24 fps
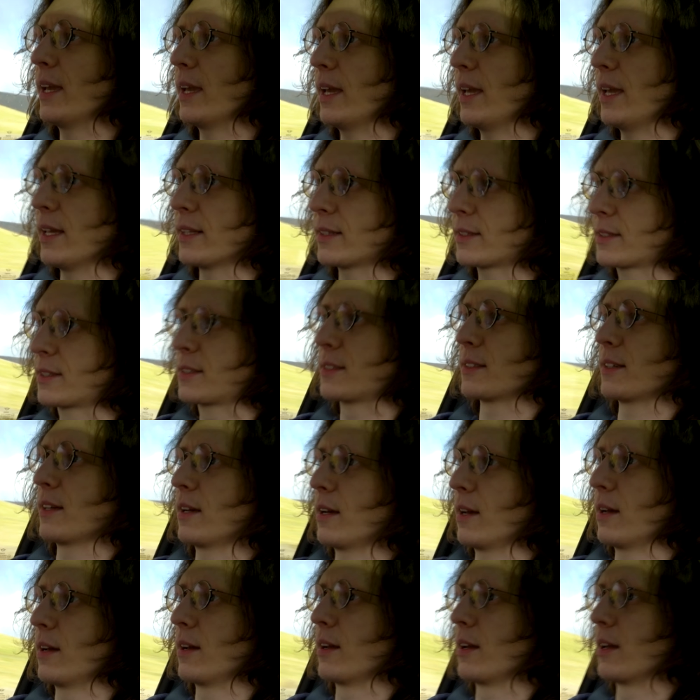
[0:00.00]
it
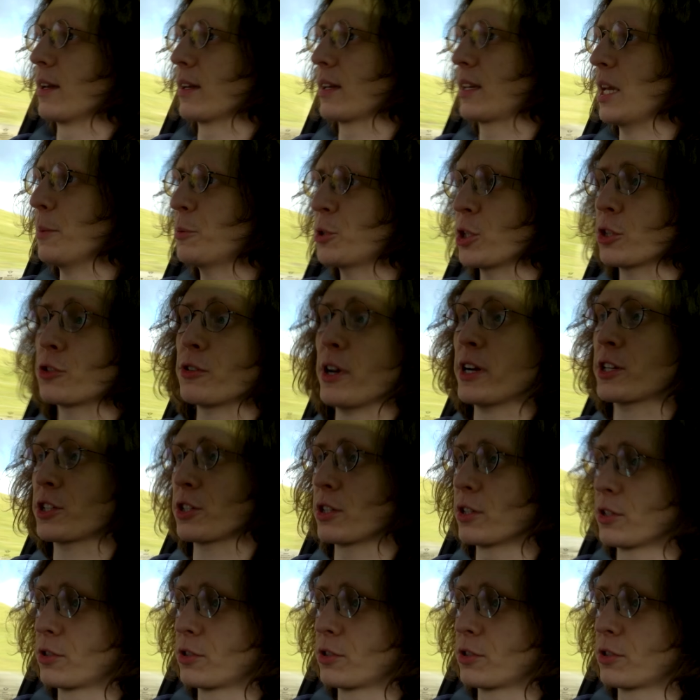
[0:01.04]
keeps the traction